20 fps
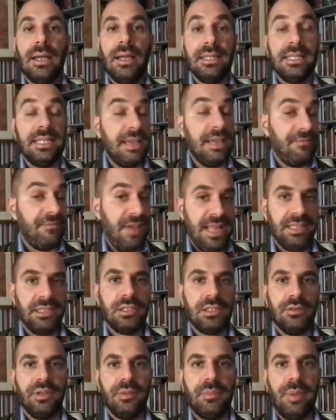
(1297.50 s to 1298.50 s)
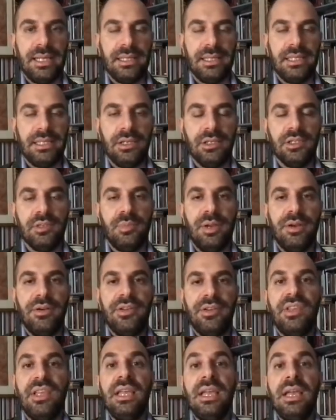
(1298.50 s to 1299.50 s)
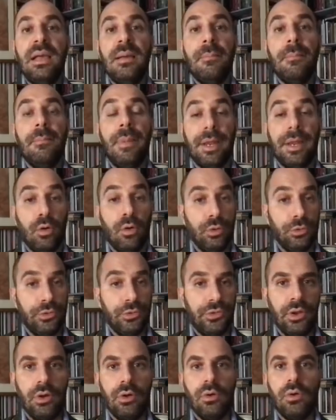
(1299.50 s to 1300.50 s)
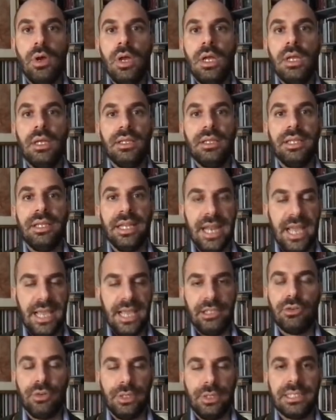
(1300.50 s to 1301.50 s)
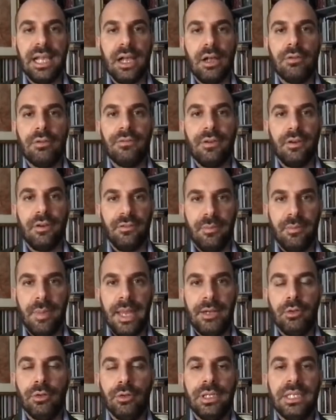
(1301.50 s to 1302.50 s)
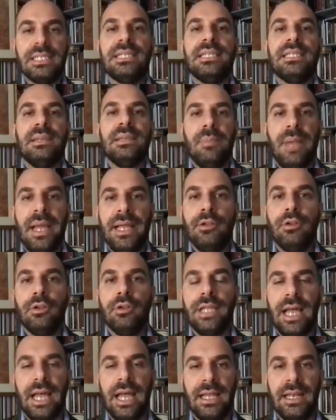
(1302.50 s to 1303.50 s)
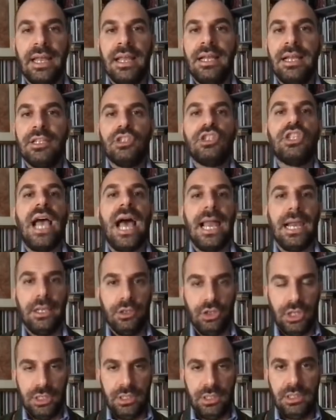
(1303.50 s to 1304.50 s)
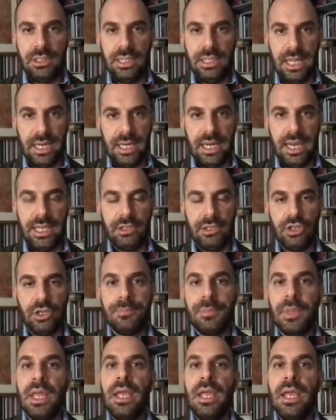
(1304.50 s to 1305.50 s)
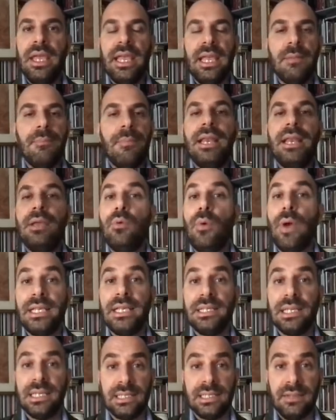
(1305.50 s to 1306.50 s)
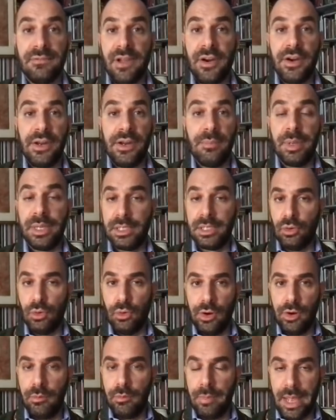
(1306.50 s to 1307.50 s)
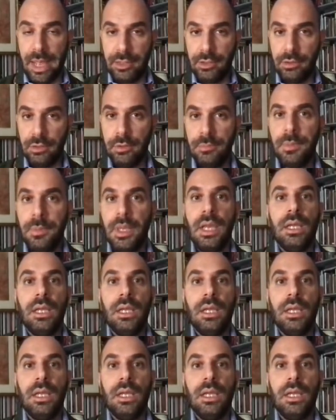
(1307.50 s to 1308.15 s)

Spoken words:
the events of the Patsy Conspiracy, but also the nature itself of a medal. This is a medal that challenges that nature. In many ways, it's a very pictorial medal.